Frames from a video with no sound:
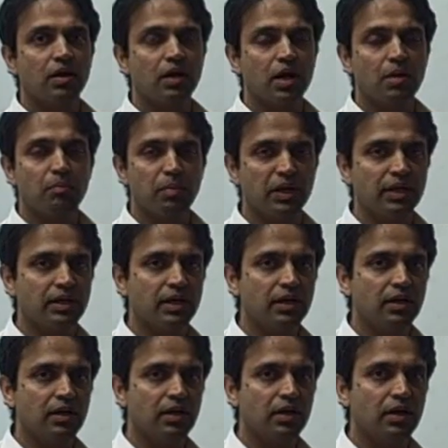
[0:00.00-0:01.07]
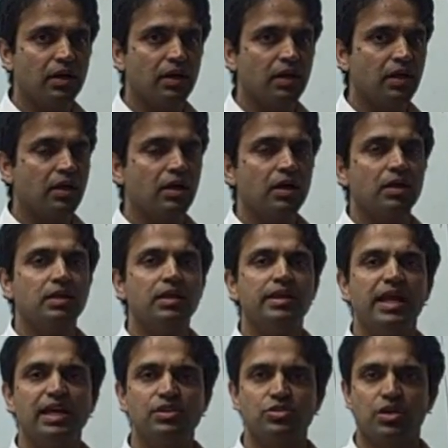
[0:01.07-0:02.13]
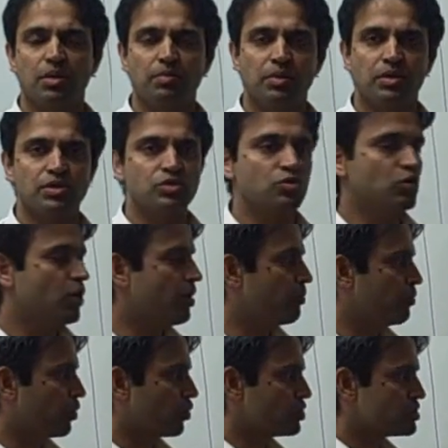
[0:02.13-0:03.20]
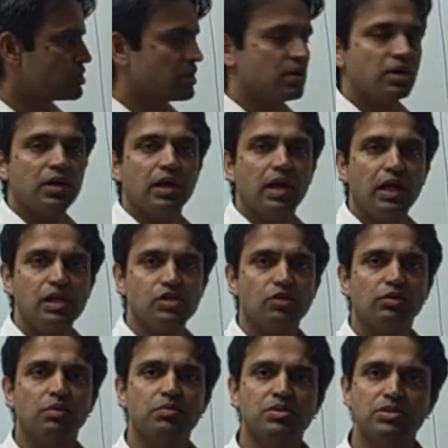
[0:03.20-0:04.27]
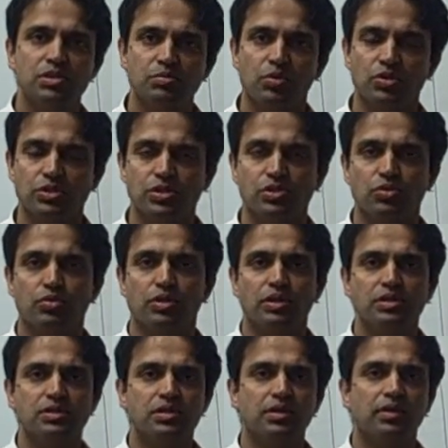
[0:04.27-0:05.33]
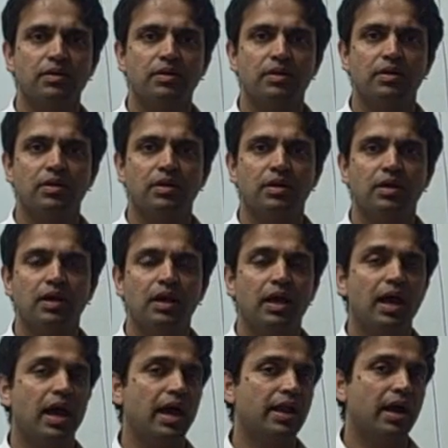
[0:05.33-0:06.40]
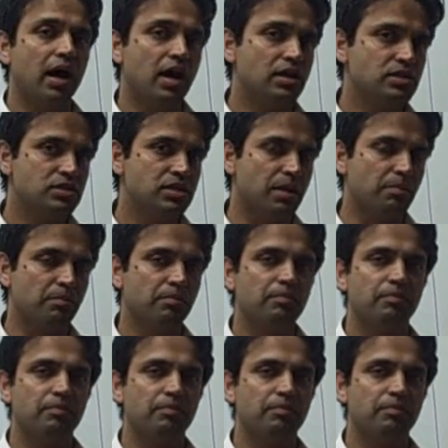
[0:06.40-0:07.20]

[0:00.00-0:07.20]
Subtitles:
completed, the next step is to approach each of the business process owners and ask them